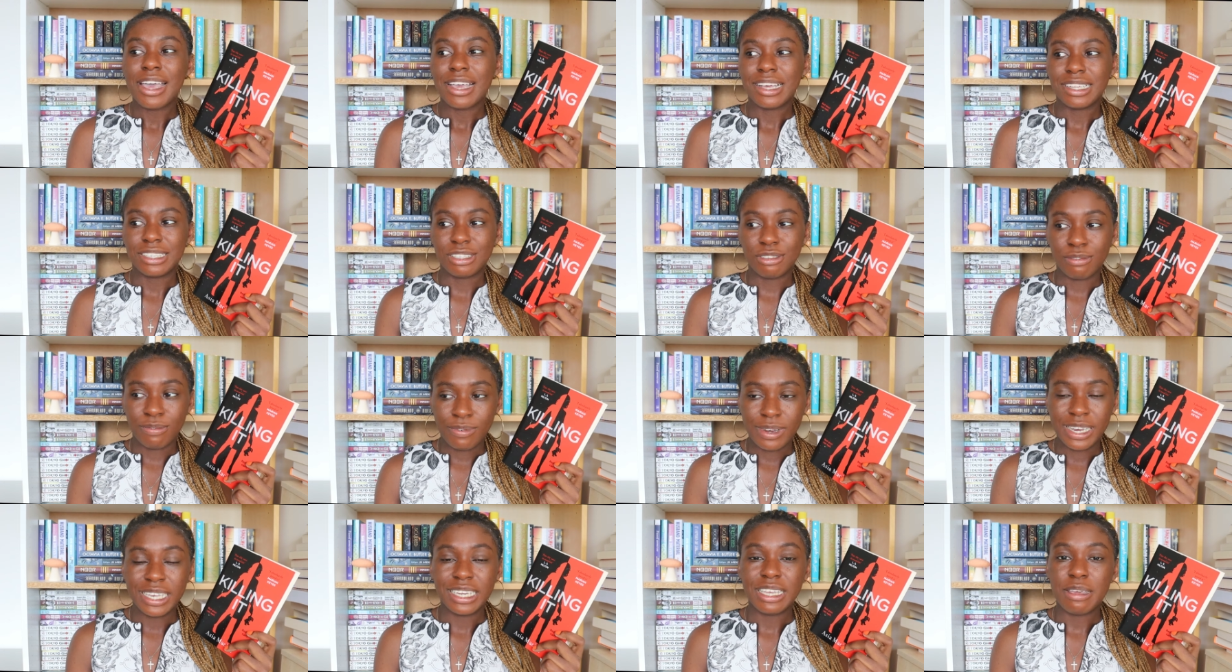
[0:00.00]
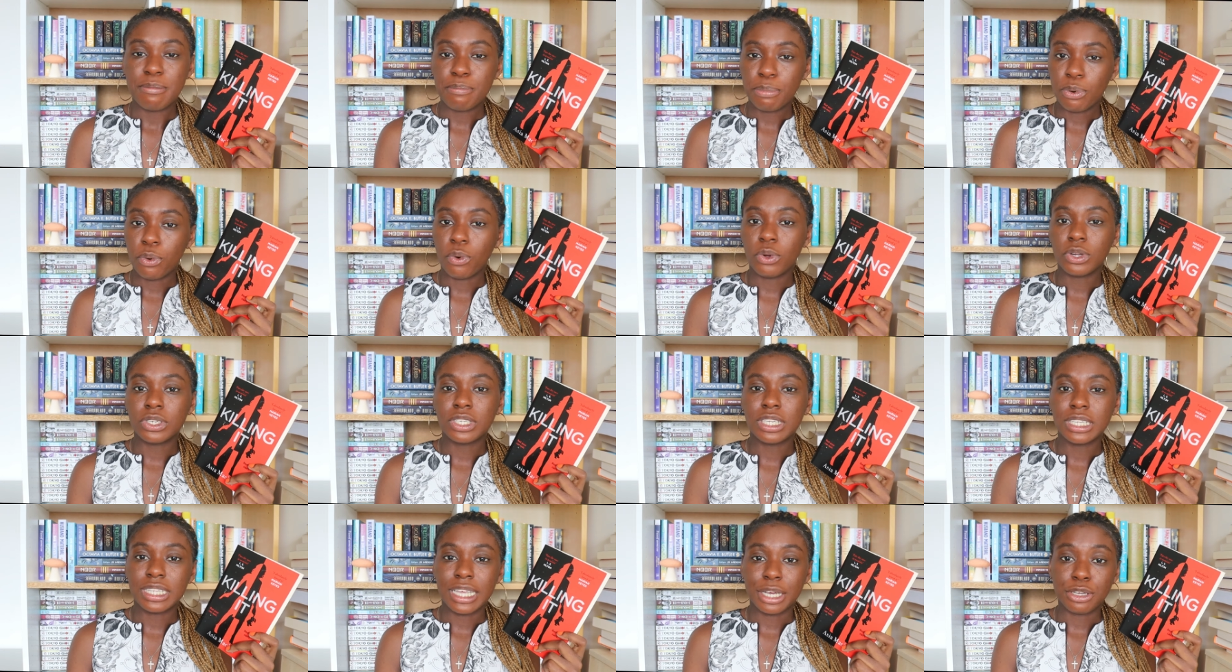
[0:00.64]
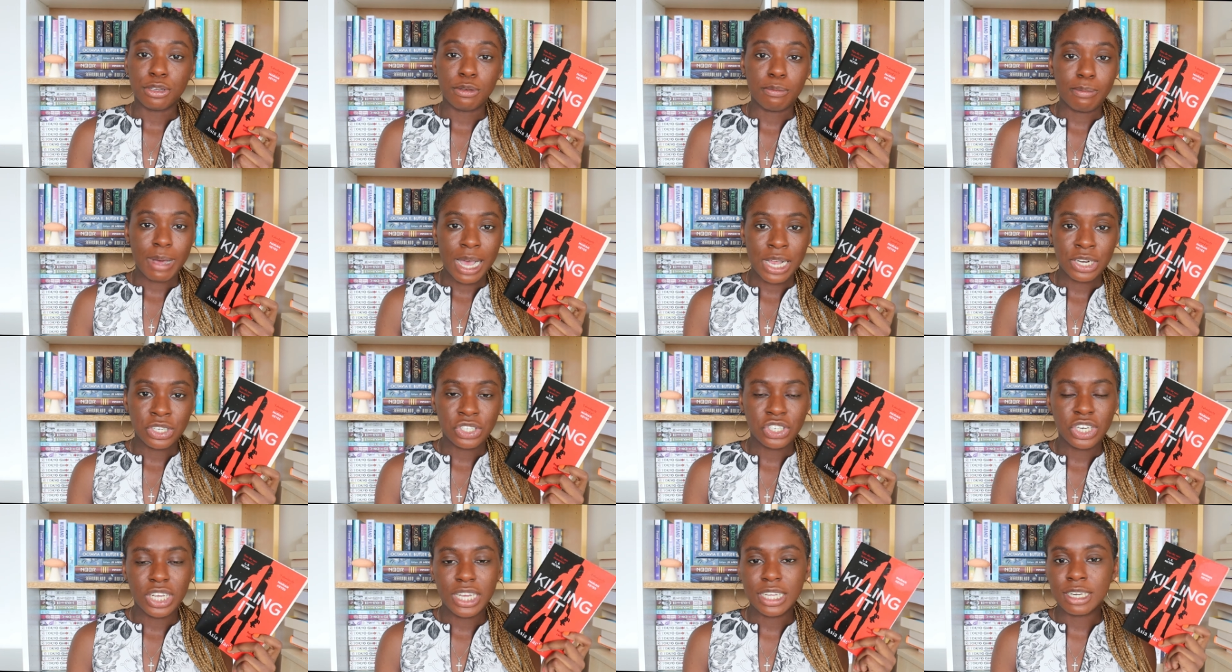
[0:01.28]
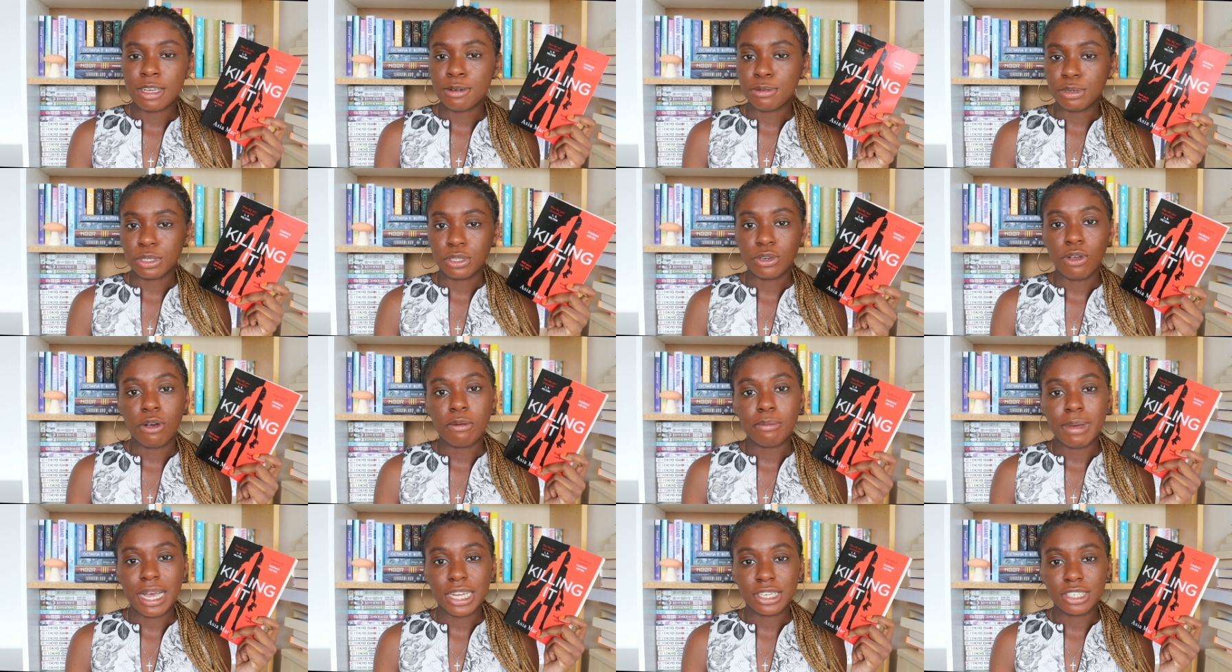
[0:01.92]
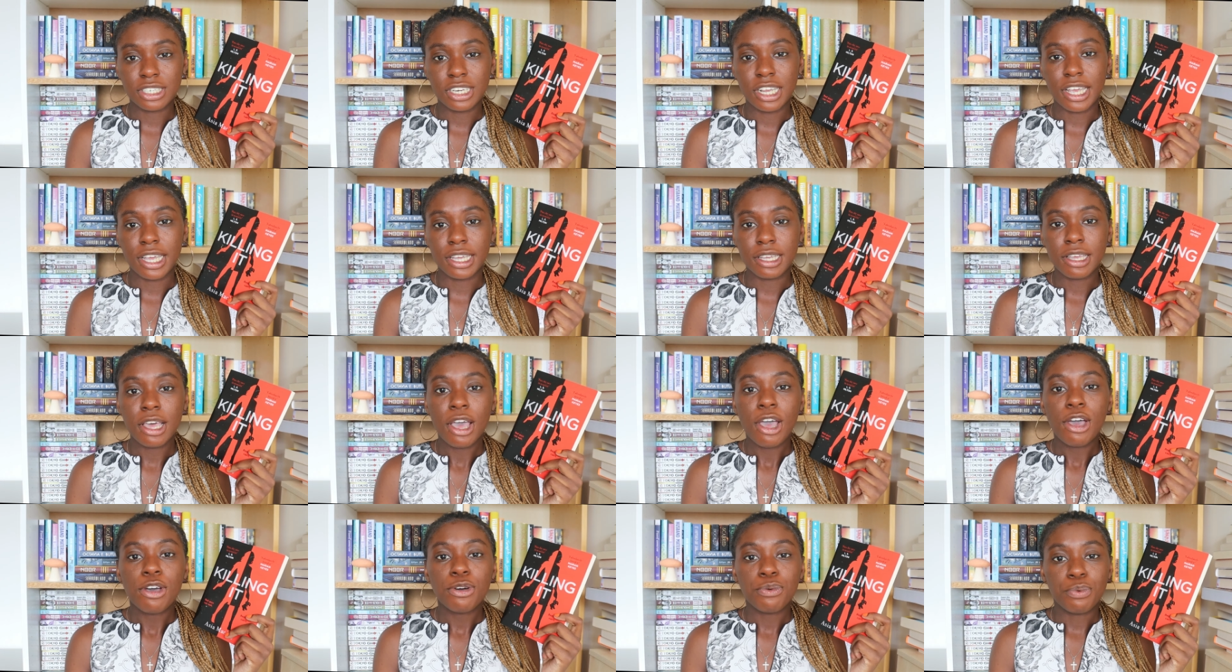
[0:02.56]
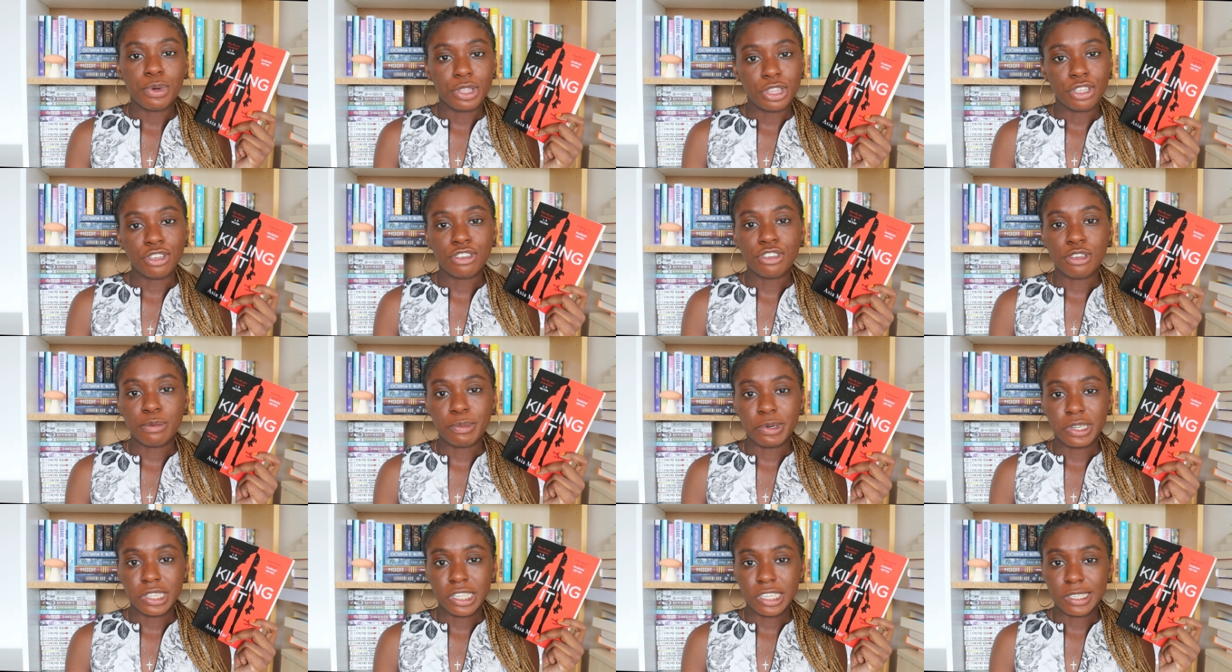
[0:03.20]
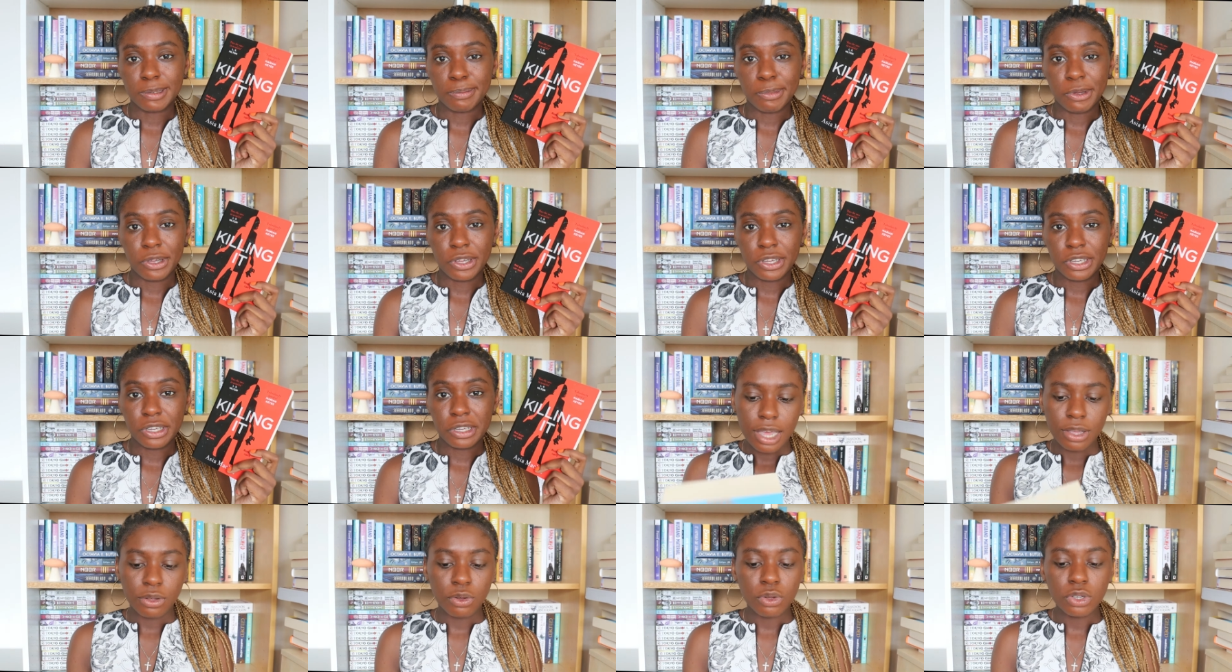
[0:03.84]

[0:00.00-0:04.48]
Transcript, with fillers: it's really important that you match it and I was not matching with the humour in this book.